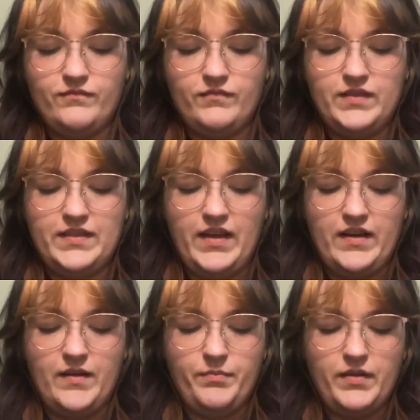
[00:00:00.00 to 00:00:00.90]

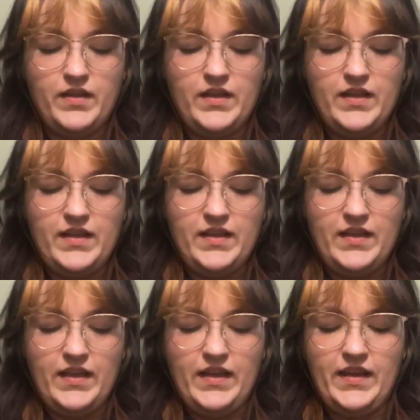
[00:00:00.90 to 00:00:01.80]
setup.
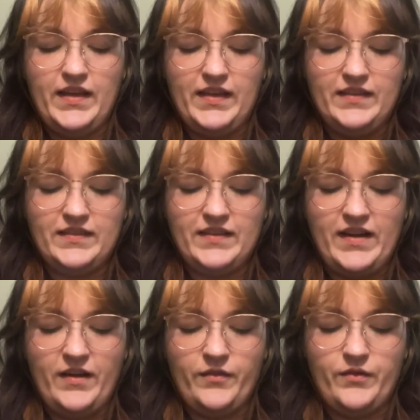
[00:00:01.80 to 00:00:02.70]
And
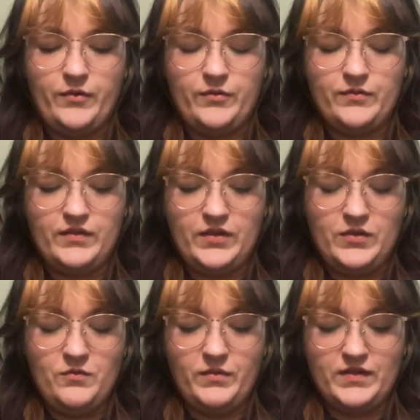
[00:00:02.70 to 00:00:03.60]
now the
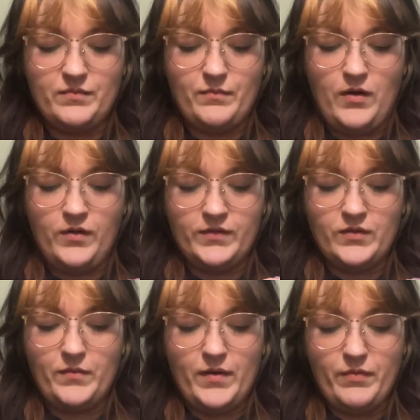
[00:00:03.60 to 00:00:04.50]
new ones also
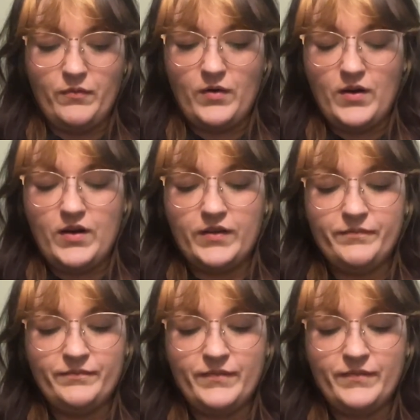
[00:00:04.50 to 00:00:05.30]
might be wrong.